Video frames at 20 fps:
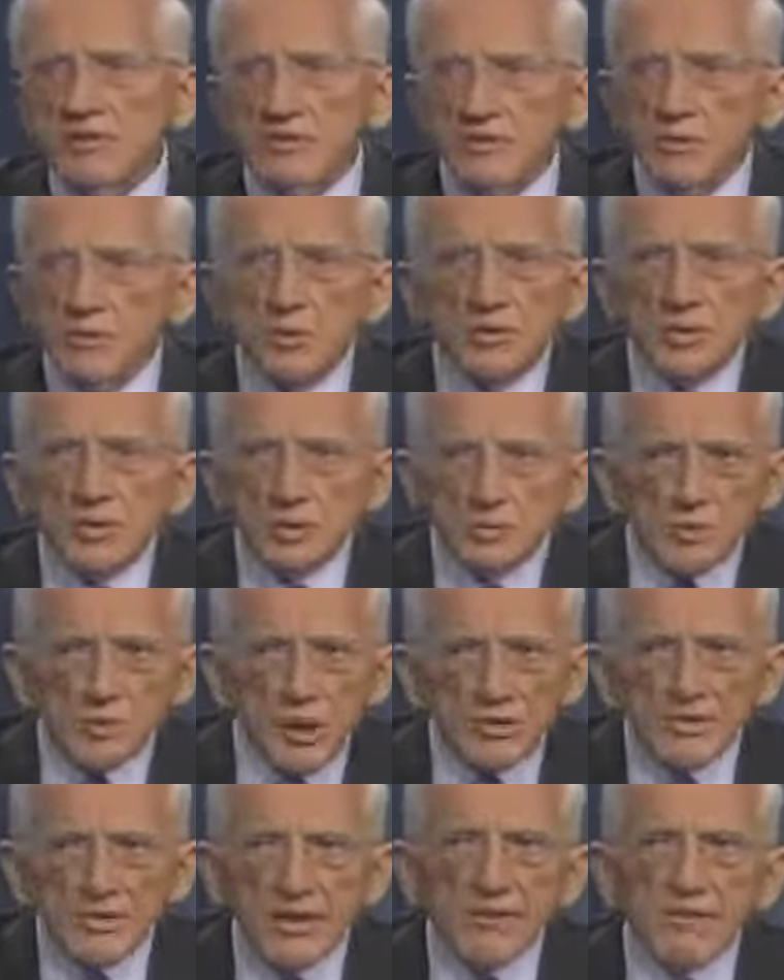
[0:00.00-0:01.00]
took
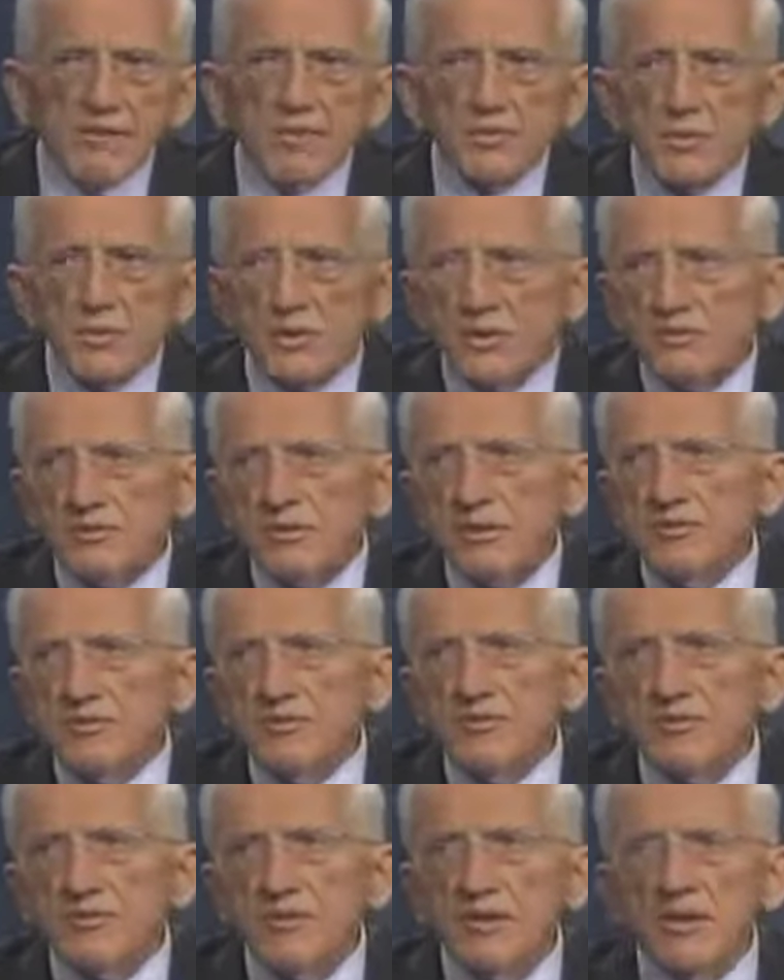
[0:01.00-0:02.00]
blood samples, urine
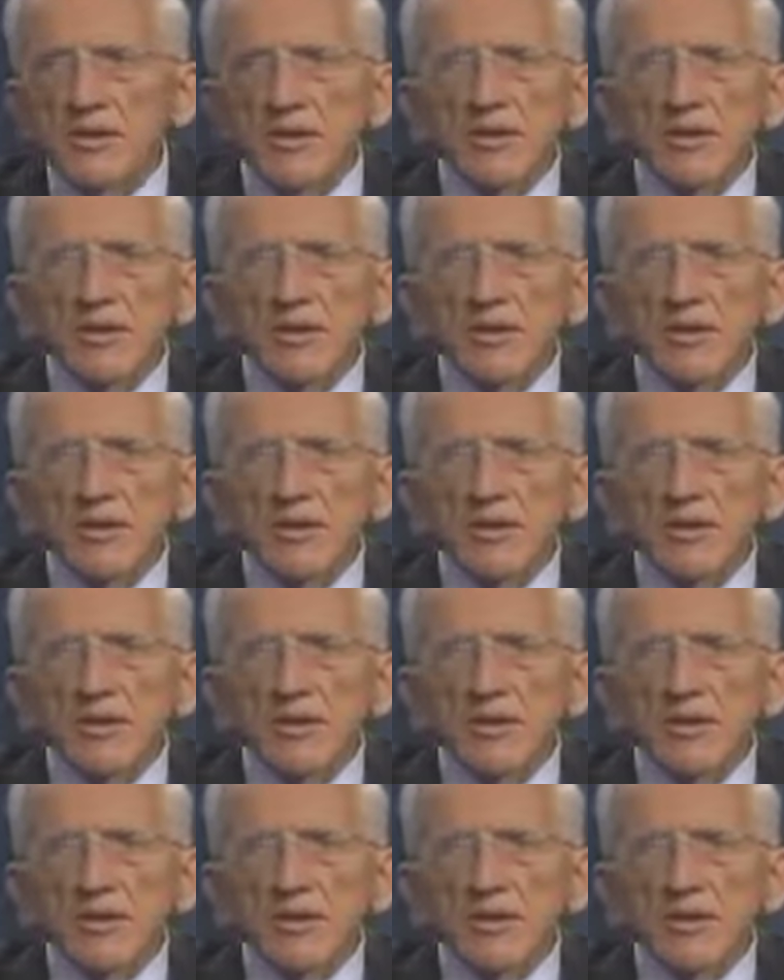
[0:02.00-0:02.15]
samples.